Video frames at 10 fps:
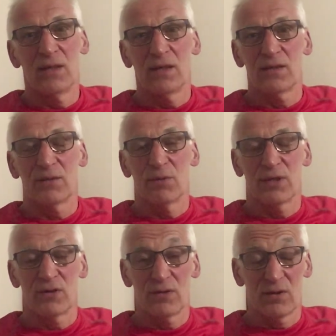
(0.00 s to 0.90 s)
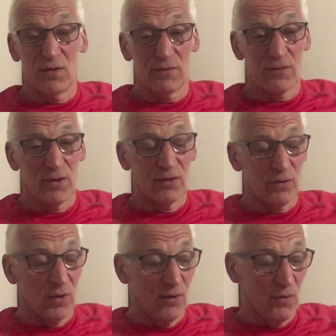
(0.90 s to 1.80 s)
I think we got through it
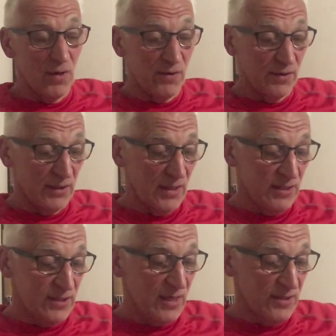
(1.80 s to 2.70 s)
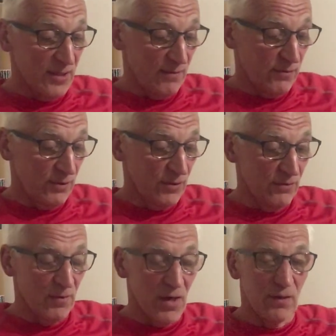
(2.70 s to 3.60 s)
quite well, and I think that set us up for a good
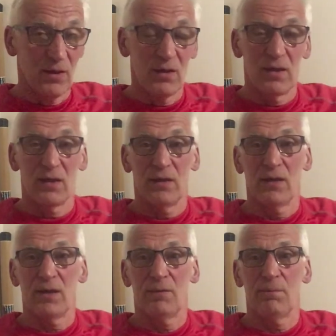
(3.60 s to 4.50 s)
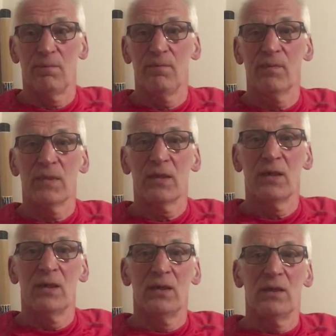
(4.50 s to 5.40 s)
row. And
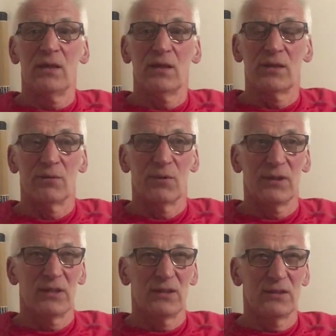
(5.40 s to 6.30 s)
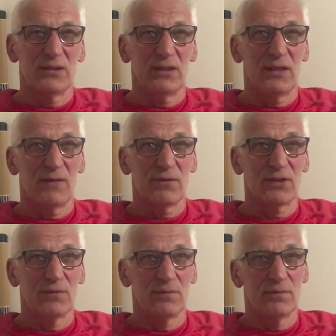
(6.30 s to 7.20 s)
I think we did have
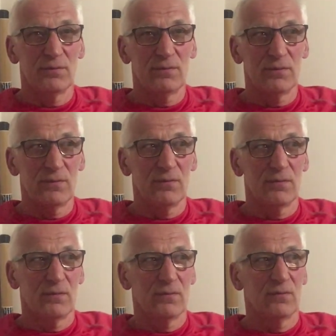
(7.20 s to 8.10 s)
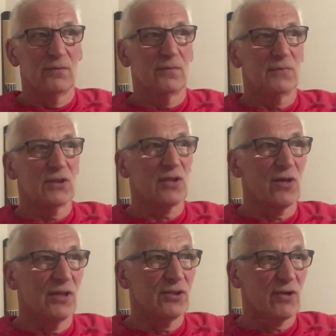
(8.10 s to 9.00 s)
some
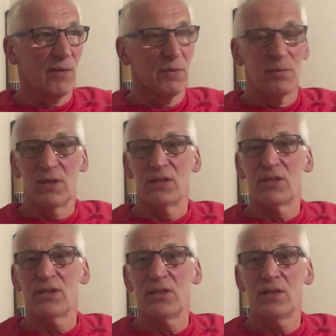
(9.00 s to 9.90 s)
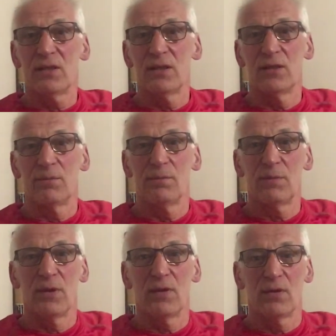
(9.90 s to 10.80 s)
slightly scrappy pieces, um,
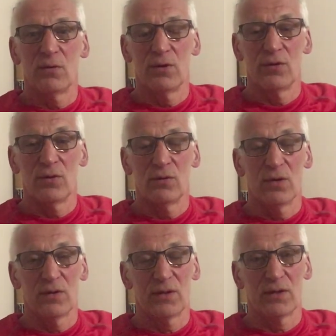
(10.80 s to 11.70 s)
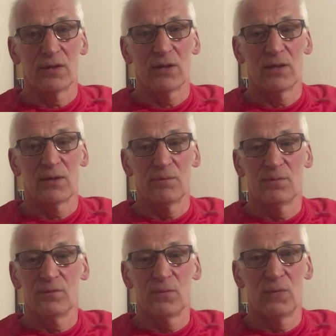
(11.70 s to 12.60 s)
but all in all, I think
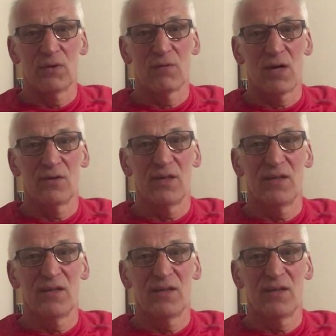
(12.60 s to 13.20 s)
um, we rode